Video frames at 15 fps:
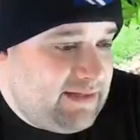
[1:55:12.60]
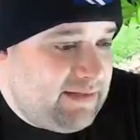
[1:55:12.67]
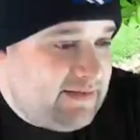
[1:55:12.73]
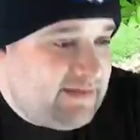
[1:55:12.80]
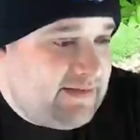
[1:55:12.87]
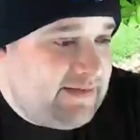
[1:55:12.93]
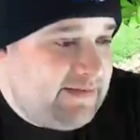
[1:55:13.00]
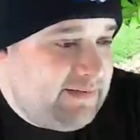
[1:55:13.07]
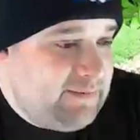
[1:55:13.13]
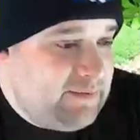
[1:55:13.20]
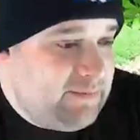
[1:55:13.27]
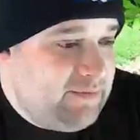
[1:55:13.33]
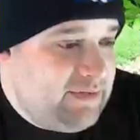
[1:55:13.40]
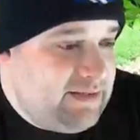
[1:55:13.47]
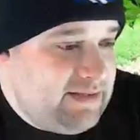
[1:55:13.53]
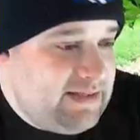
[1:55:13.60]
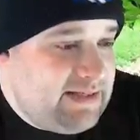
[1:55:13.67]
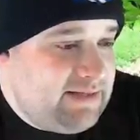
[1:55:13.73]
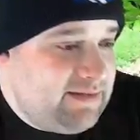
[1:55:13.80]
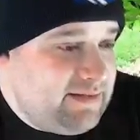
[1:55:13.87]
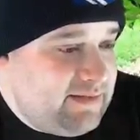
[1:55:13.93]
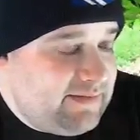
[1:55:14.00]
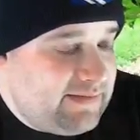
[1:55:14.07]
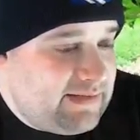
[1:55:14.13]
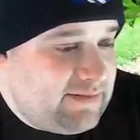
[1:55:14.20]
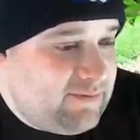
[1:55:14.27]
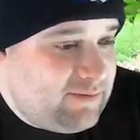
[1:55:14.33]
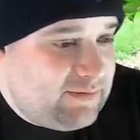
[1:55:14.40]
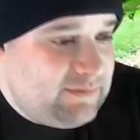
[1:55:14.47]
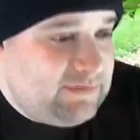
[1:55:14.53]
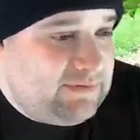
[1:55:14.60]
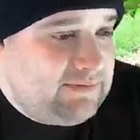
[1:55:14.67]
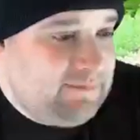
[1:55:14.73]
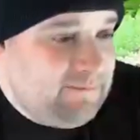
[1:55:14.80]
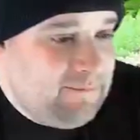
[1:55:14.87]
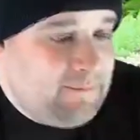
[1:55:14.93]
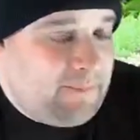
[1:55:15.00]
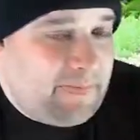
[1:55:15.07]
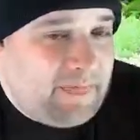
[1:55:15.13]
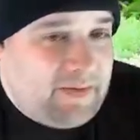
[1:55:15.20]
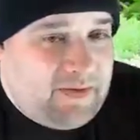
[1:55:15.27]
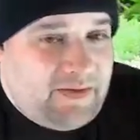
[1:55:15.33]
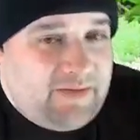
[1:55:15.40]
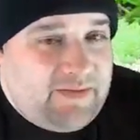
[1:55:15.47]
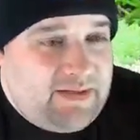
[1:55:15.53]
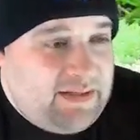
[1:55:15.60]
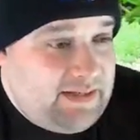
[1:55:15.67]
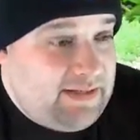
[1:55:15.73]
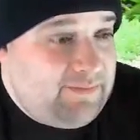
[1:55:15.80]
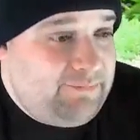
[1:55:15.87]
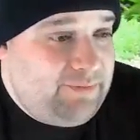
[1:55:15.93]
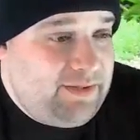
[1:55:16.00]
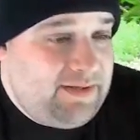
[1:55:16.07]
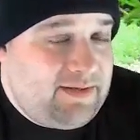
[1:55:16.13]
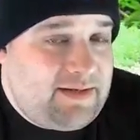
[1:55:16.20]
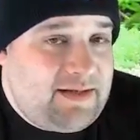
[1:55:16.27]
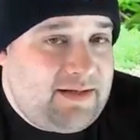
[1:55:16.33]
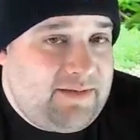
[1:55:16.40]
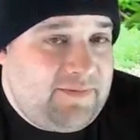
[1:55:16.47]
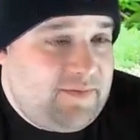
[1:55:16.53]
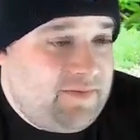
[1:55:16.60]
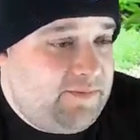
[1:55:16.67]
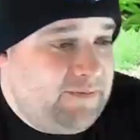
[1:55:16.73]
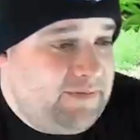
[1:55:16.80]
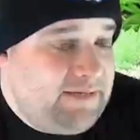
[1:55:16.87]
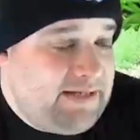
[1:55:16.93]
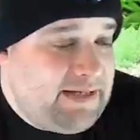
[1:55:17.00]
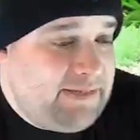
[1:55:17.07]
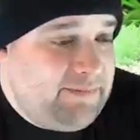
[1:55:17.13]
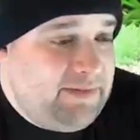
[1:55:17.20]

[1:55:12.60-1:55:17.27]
and they seem to breed daily. Is that normal? They can breed a lot. If they're really happy